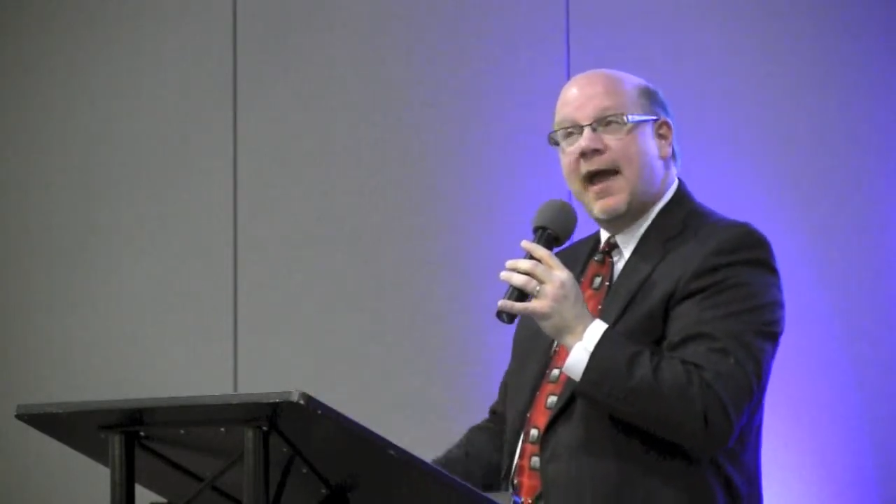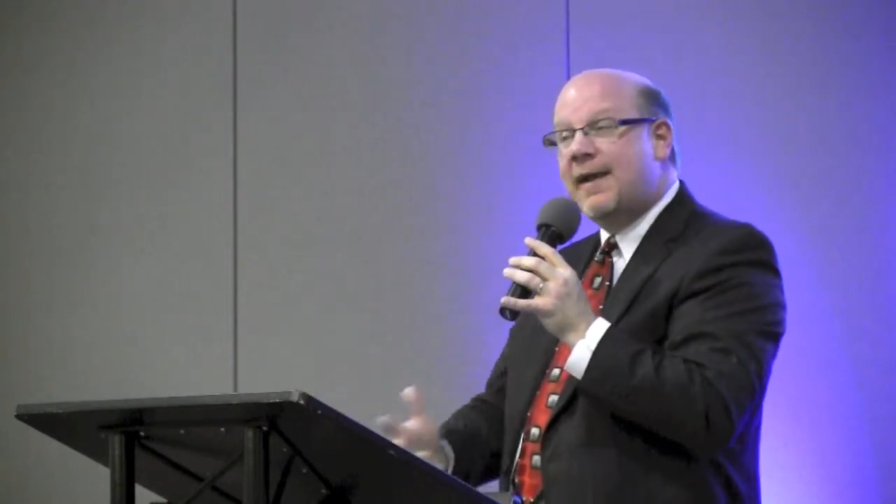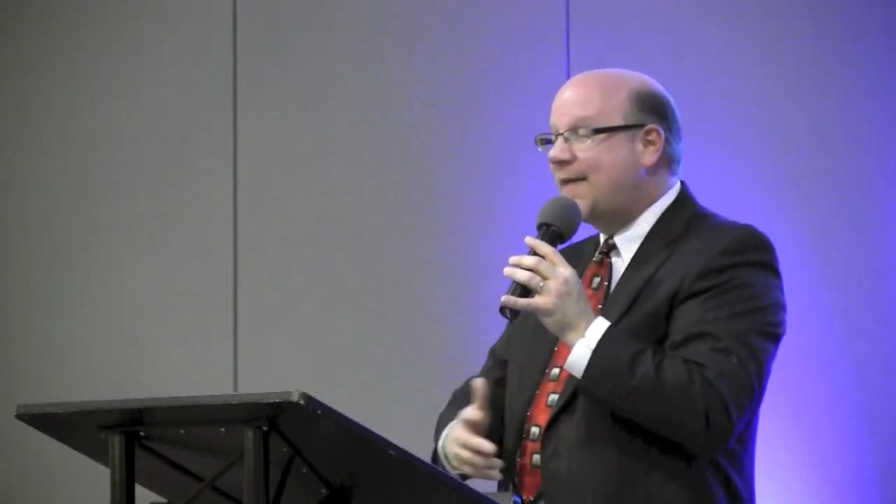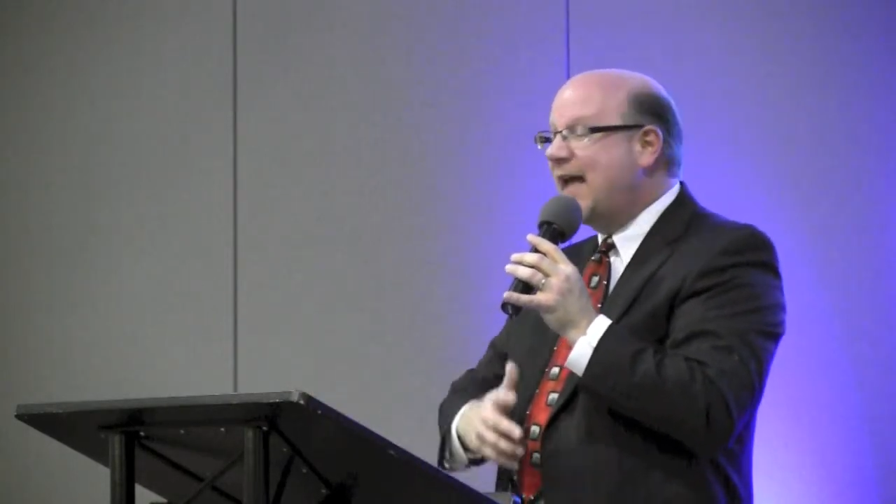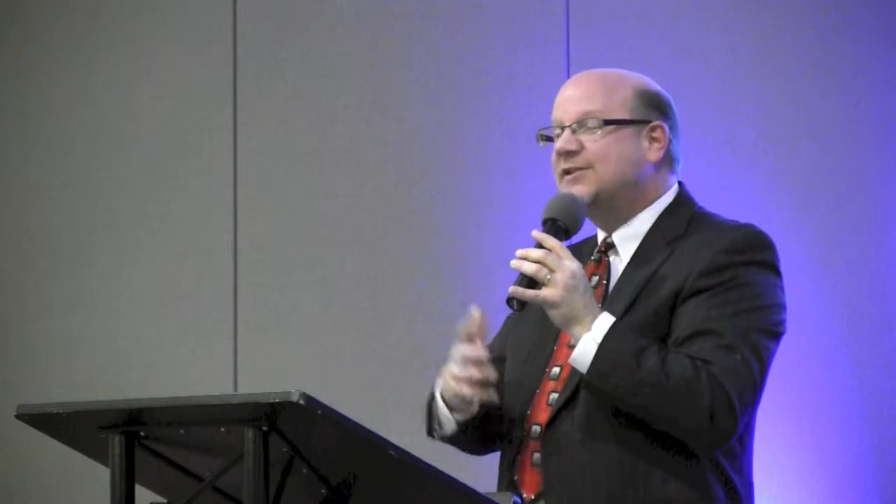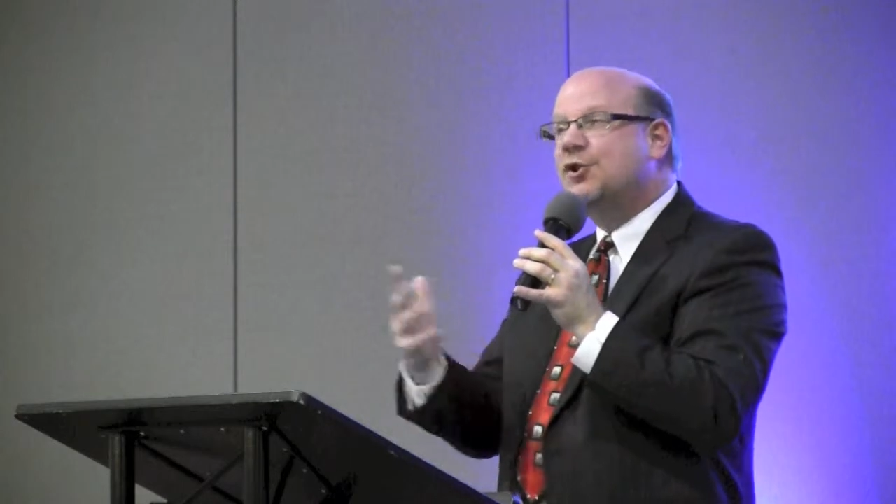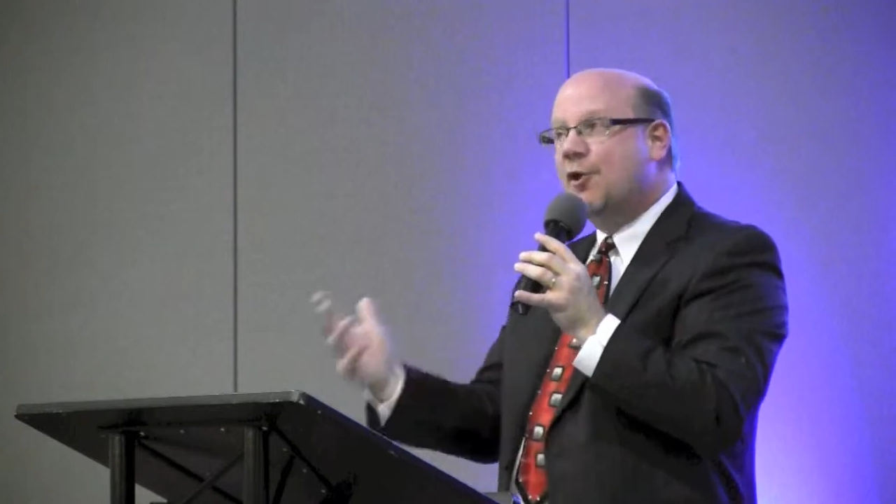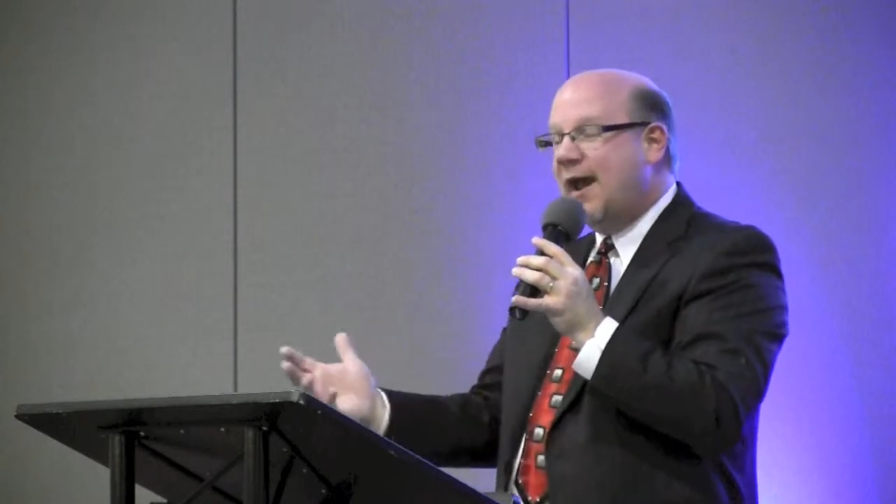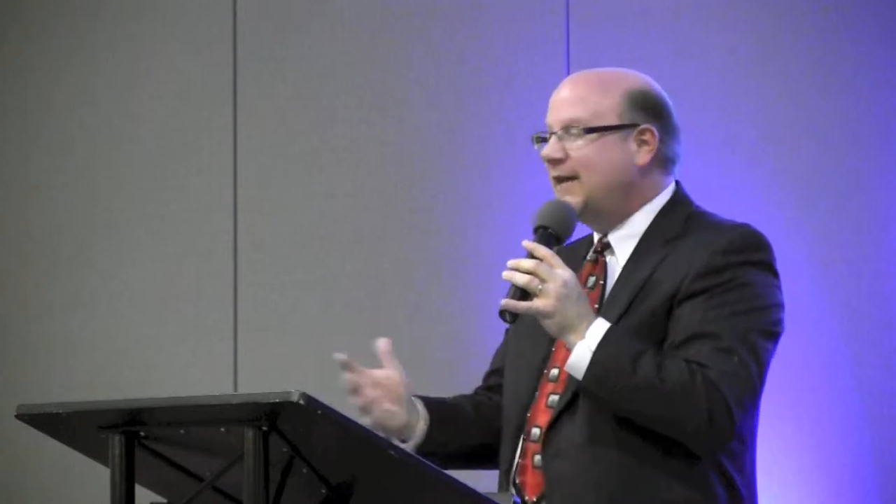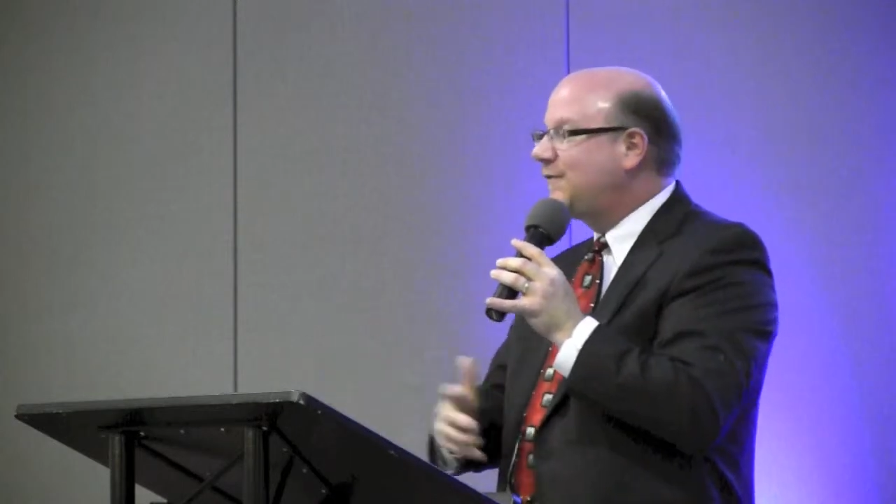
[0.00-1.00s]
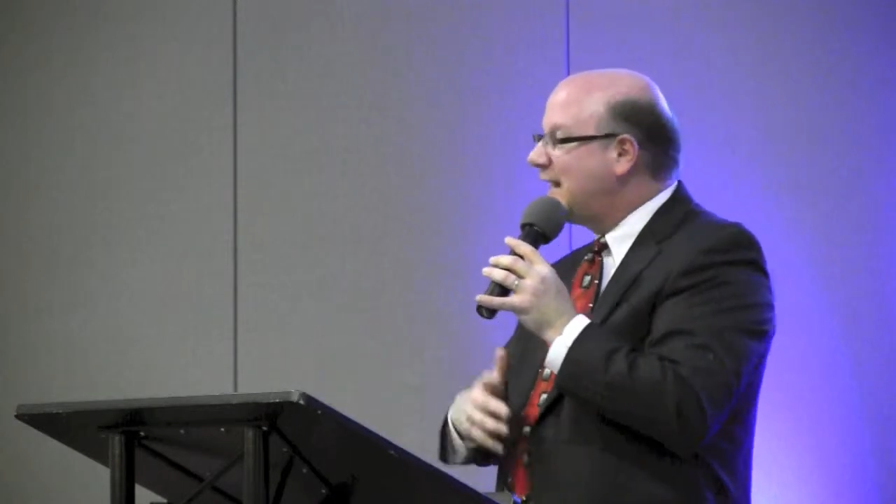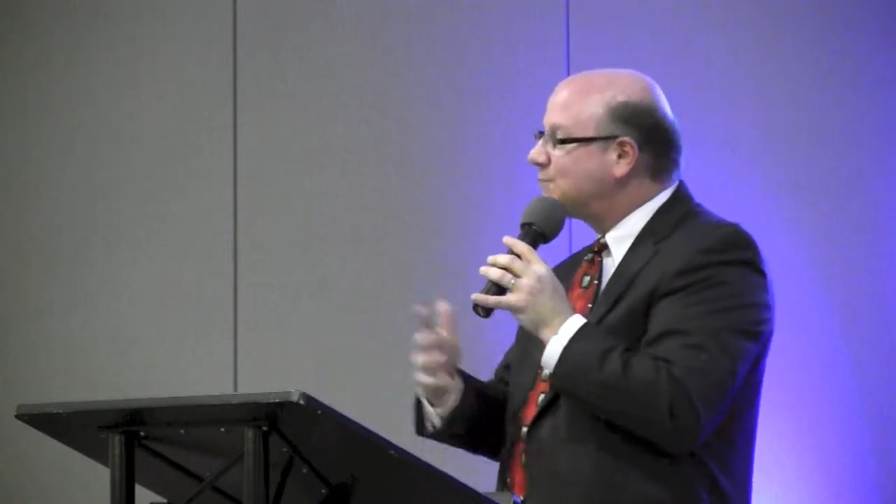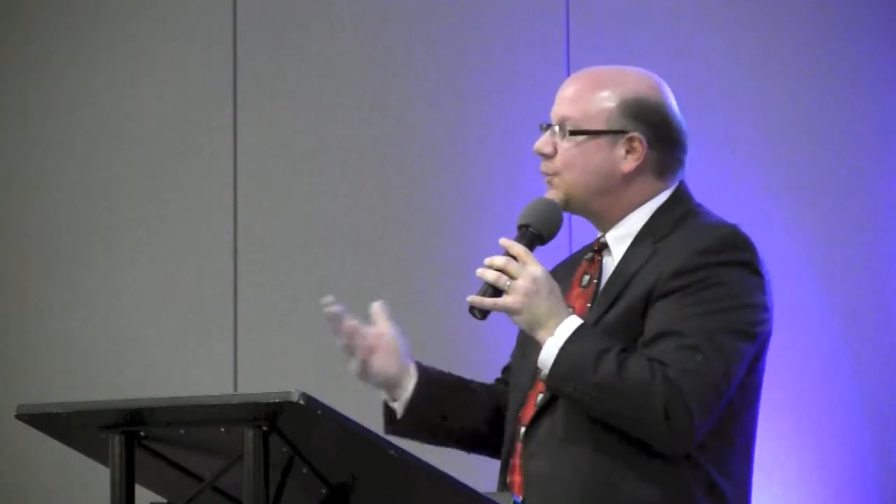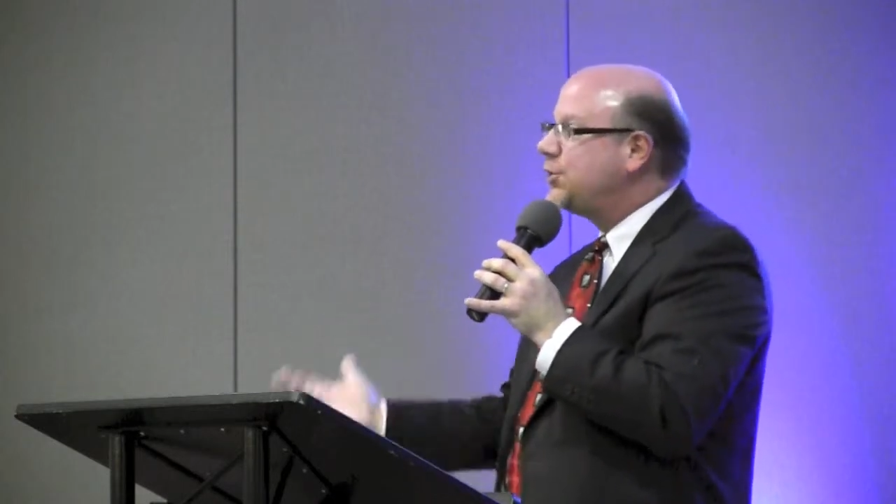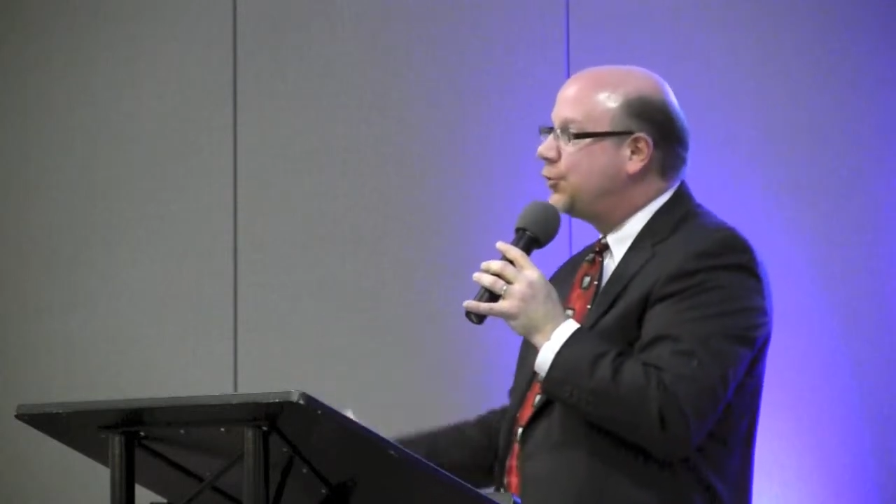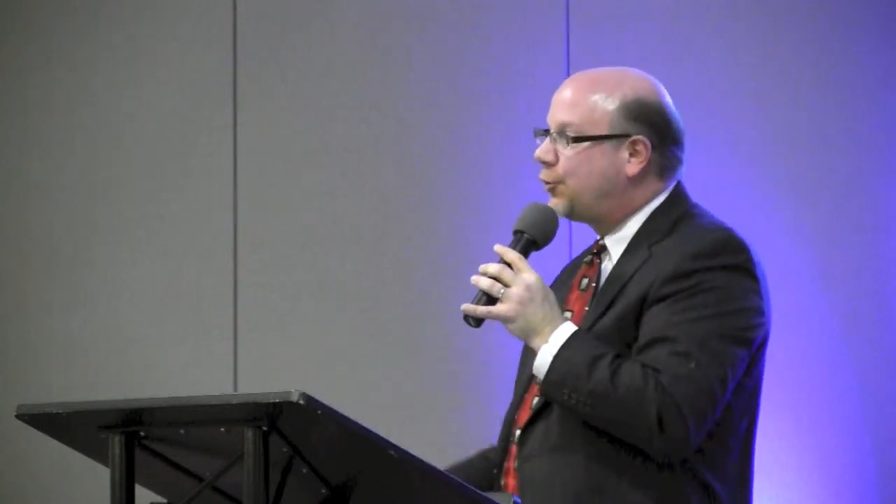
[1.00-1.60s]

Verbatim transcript: And, and that's great. If that's what you